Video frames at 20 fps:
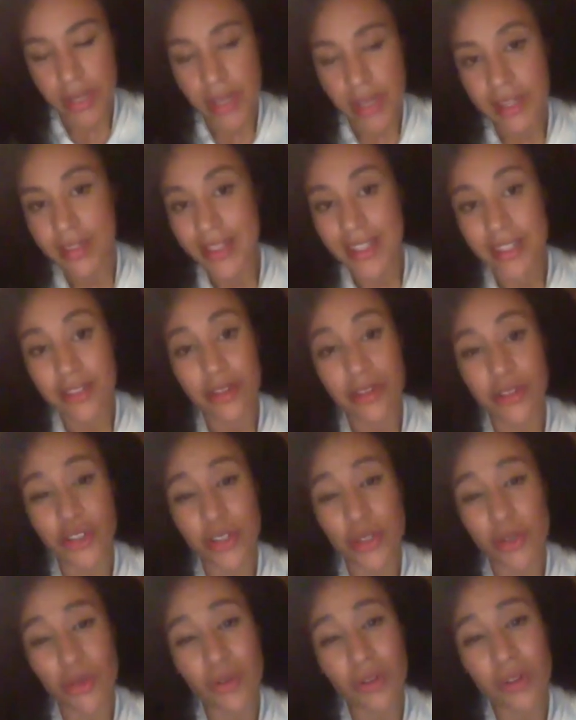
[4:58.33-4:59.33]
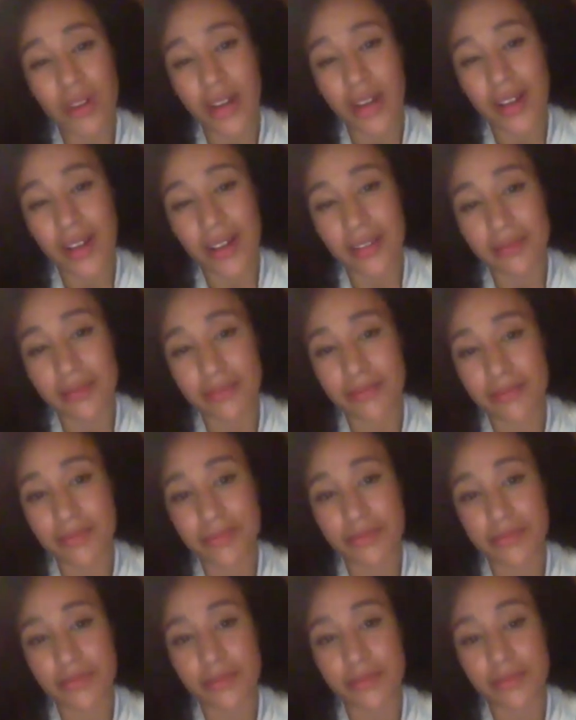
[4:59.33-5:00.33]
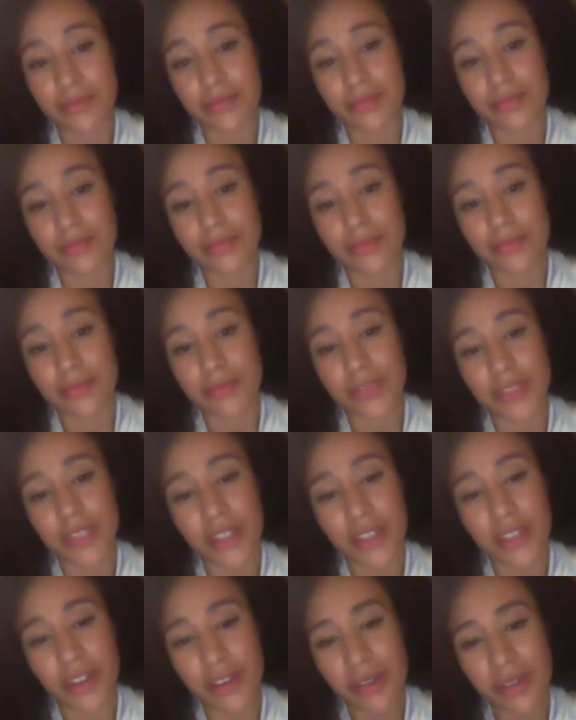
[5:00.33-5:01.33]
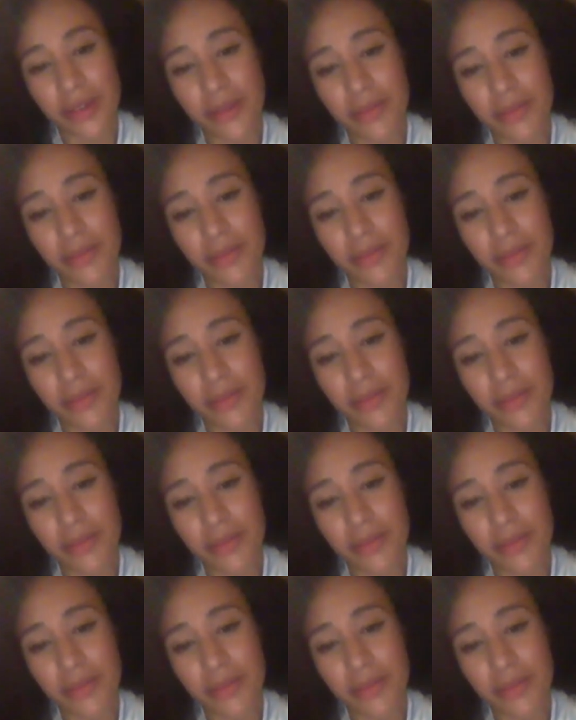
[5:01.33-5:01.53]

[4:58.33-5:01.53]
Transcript: there's no shortcut. You know,